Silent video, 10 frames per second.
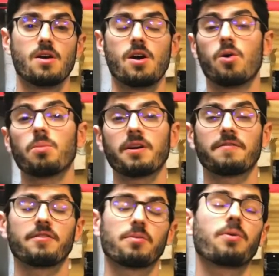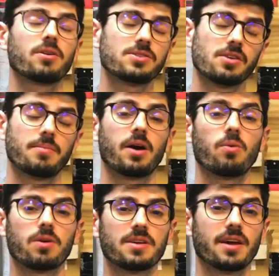One of my favorite parts about
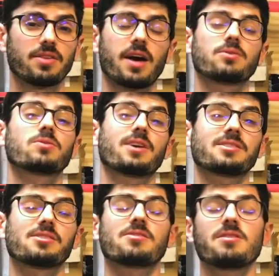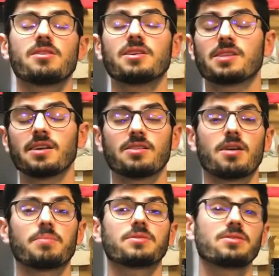working at the Outdoor Rec Center here is getting an
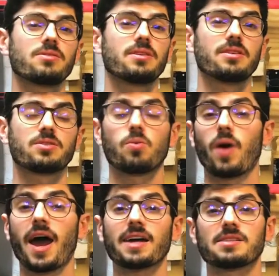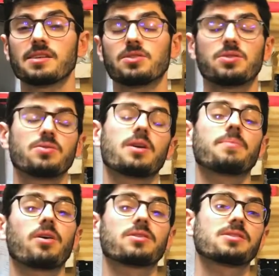opportunity to wax and tune up
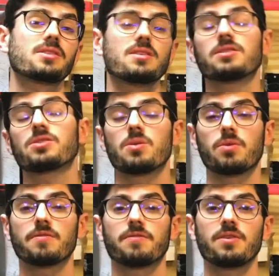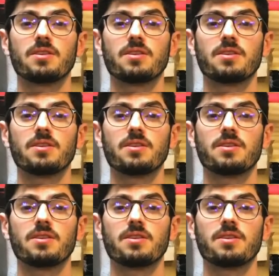our ski and snowboard fleet.